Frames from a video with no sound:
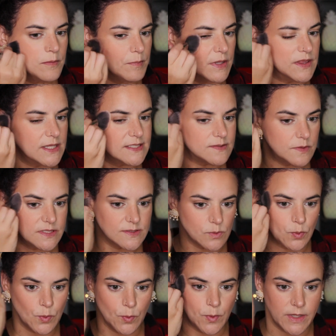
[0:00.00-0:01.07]
But this
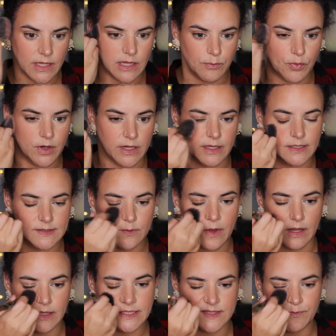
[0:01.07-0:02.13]
one's really pretty as
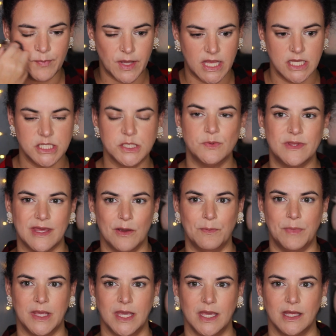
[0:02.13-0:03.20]
well. It's peach
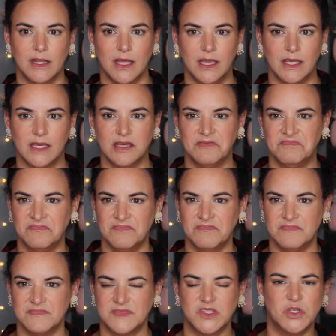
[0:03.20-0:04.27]
without being like
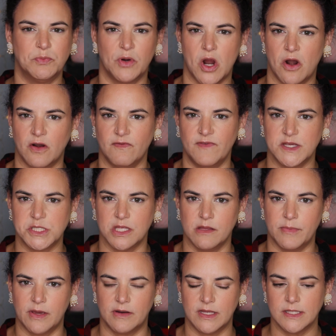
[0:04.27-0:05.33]
super artificial
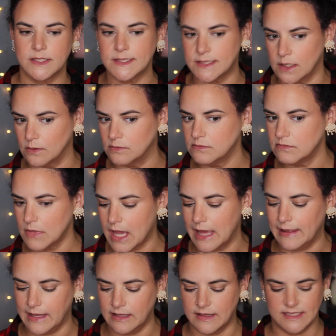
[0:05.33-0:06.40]
about it. So
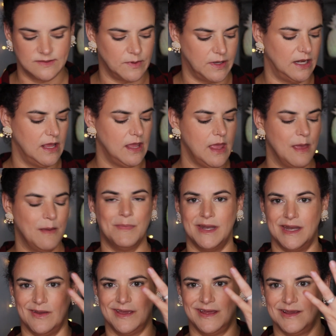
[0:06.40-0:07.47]
I like this one,
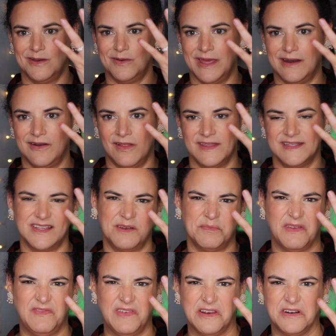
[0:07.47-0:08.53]
but now I gotta go get all this out of
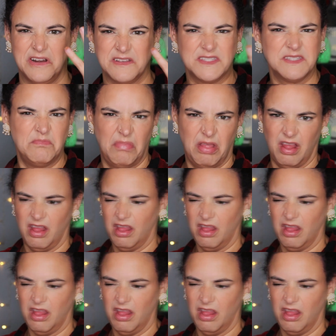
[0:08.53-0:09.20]
my fingernails.